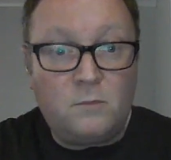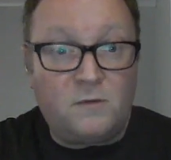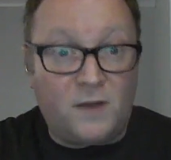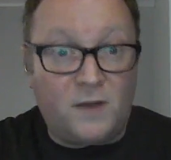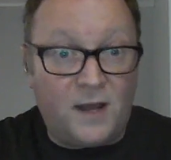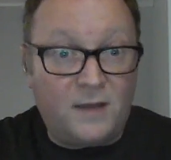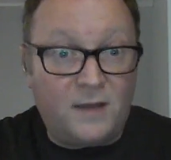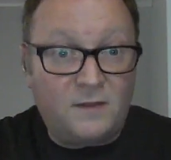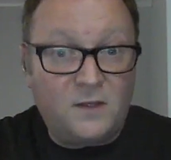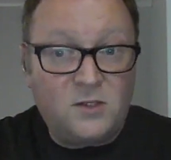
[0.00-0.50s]

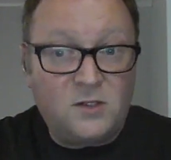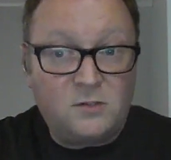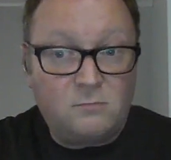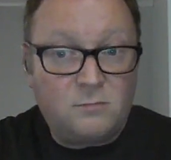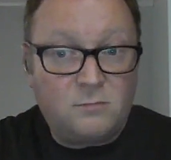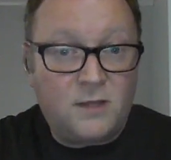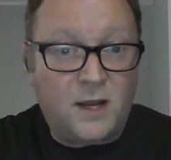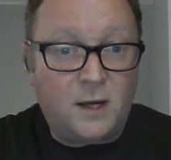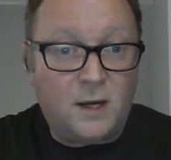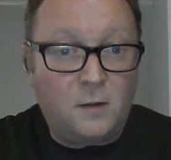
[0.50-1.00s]
like this
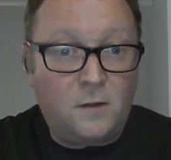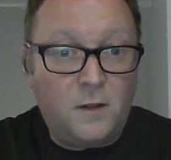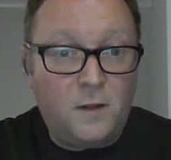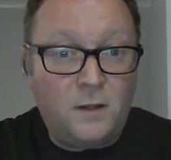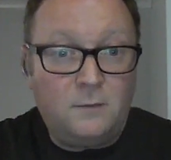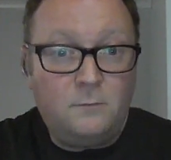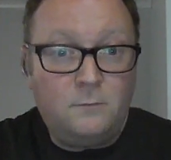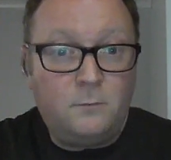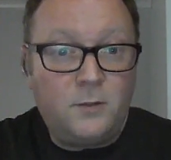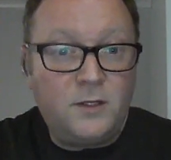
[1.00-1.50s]
kind of
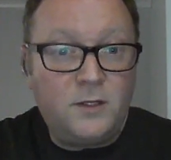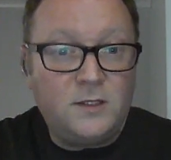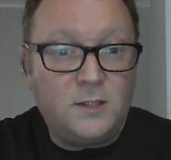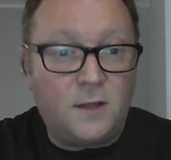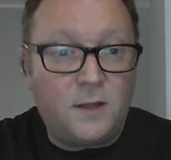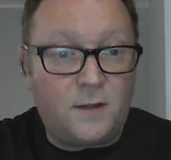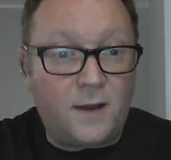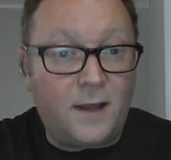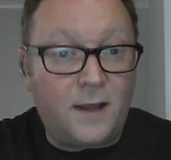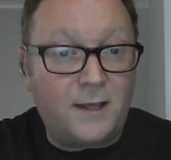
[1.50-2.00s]
thing, please
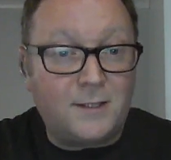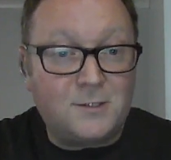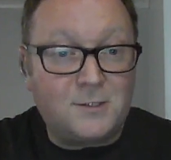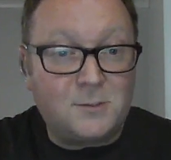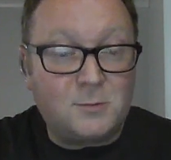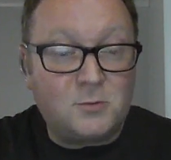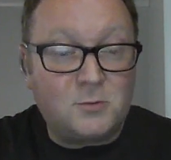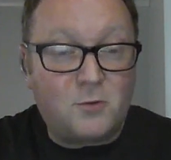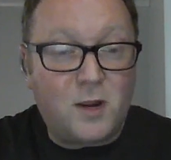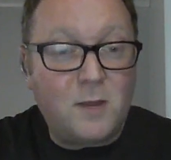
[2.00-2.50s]
click that like and
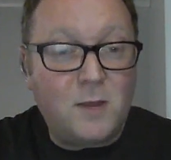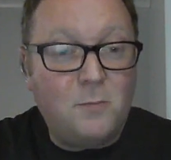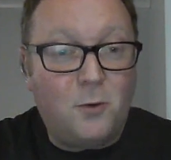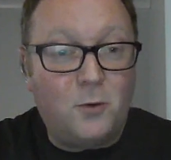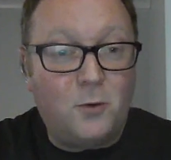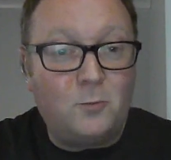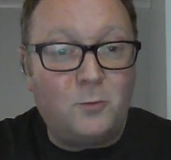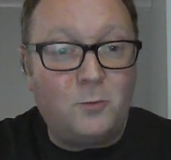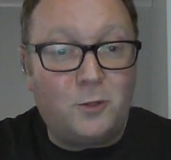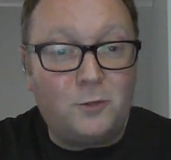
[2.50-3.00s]
subscribe
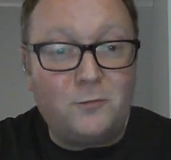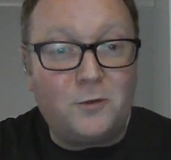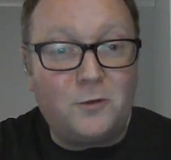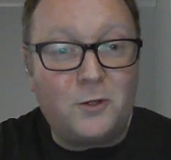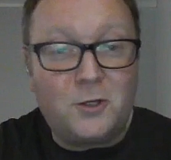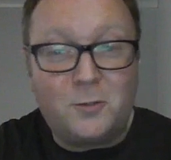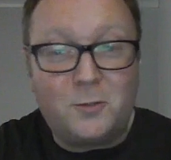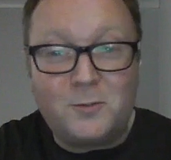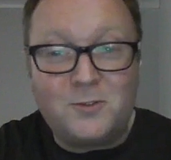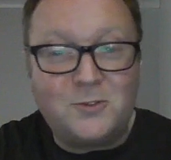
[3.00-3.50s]
button. We'd love you to
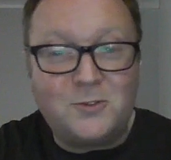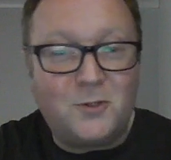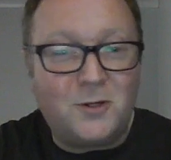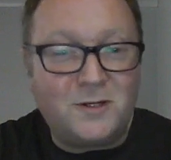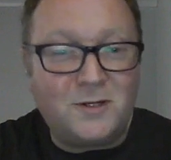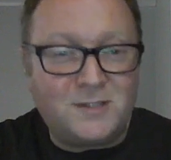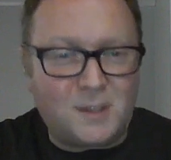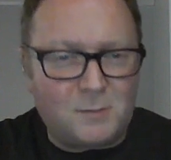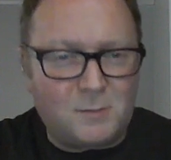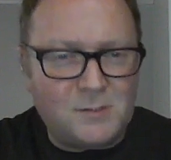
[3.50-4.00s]
come and join
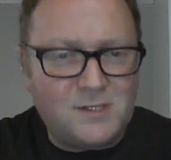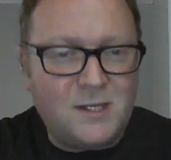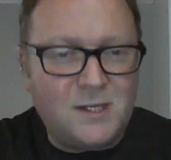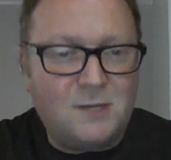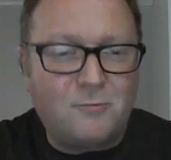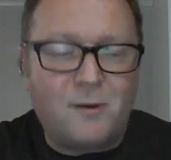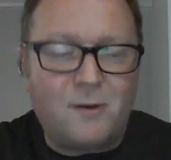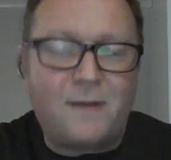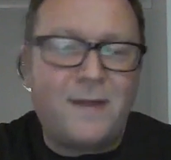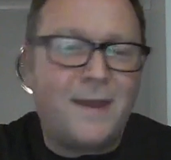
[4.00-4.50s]
us. Get my
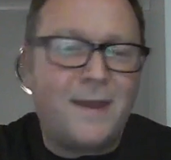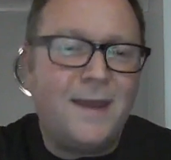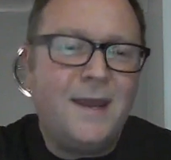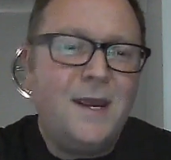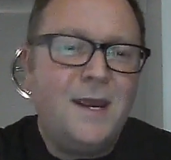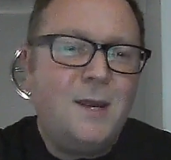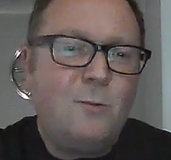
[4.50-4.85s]
teeth right there.